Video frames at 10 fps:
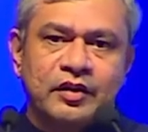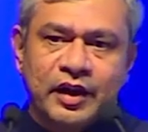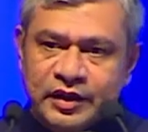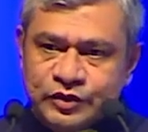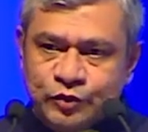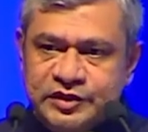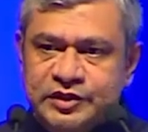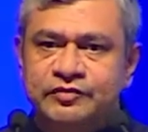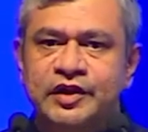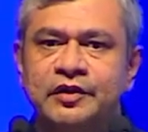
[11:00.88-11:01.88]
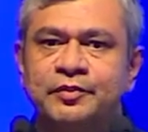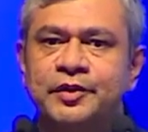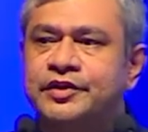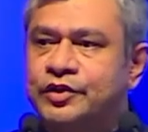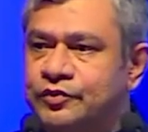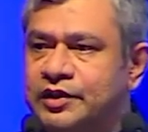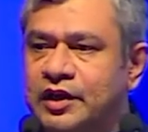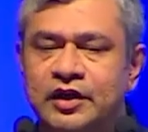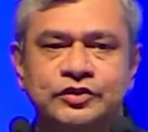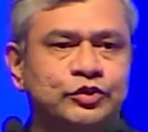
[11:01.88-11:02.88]
As you must have deliberated over the
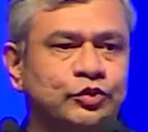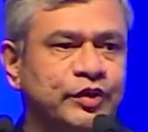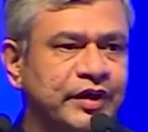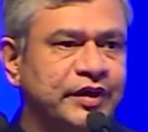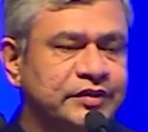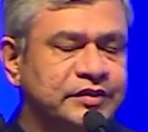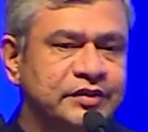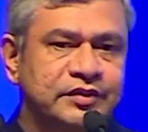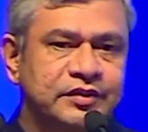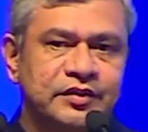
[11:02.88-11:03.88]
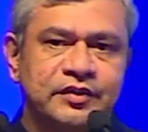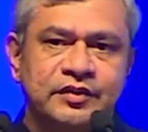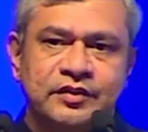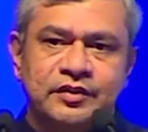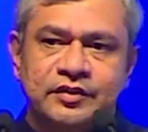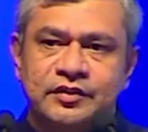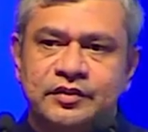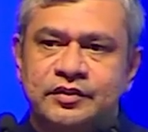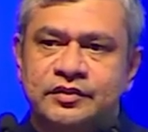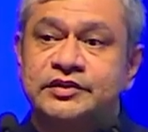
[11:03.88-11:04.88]
last 2 days,
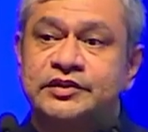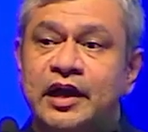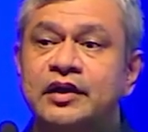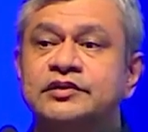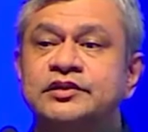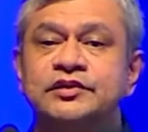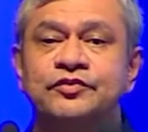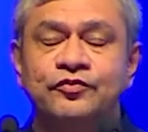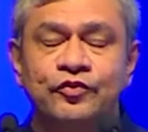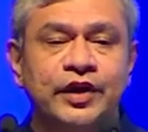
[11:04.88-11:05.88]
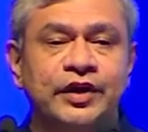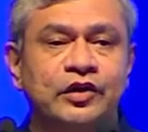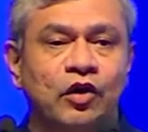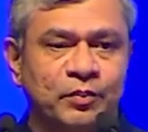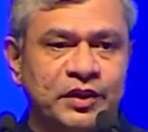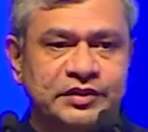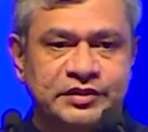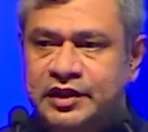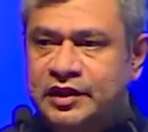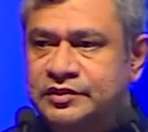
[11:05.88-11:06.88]
the challenge is a very
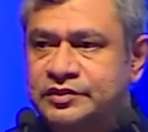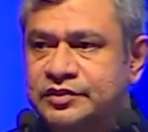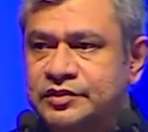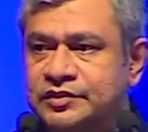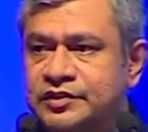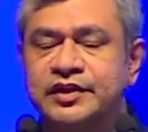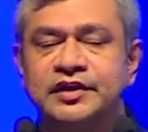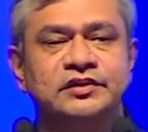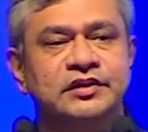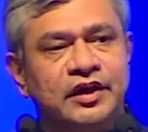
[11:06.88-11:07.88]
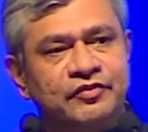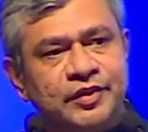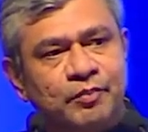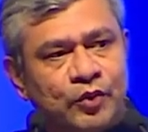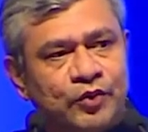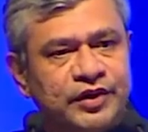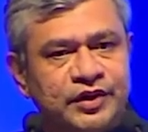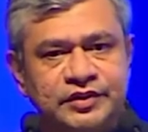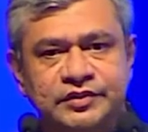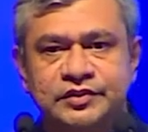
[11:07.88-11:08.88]
complex challenge. It doesn't have any
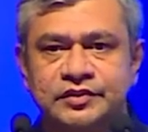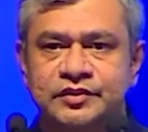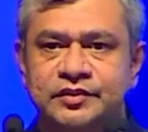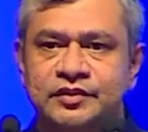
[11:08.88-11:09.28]
boundaries.